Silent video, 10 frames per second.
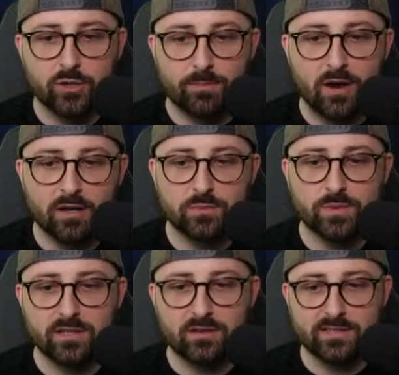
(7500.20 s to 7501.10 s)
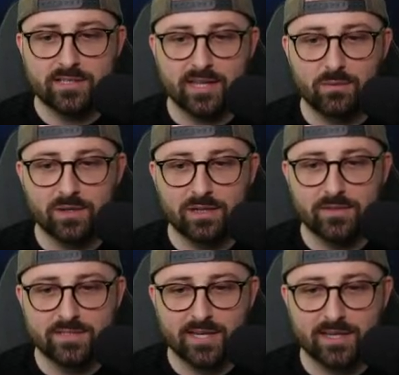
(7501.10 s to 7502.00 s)
You're partnered with United and they won't give
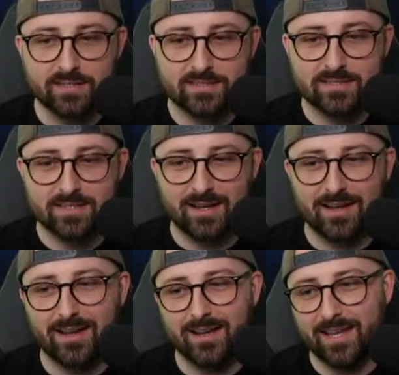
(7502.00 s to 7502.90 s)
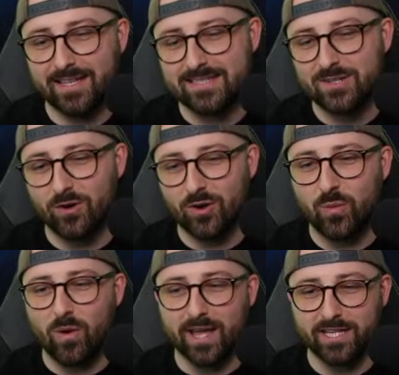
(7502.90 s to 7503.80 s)
you tickets. It's not
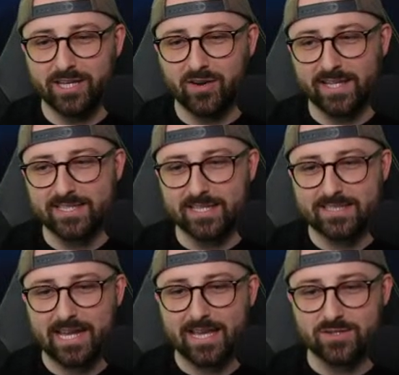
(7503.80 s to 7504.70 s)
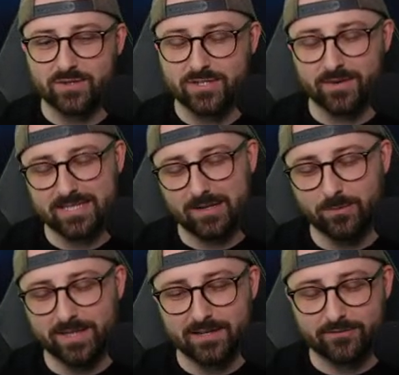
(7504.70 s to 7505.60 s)
quite United. It's Tezos, so it's a
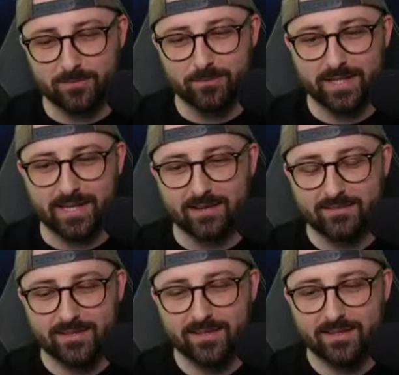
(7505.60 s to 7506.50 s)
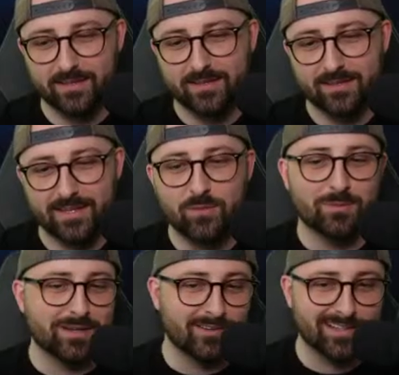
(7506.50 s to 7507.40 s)
little bit different. But yeah, it
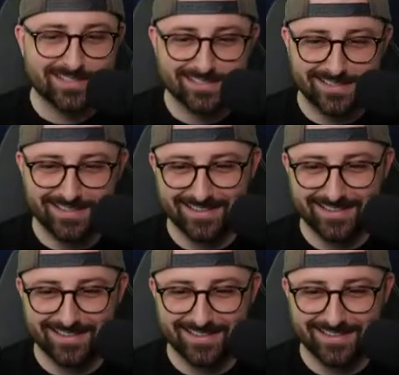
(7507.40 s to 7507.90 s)
would have been nice.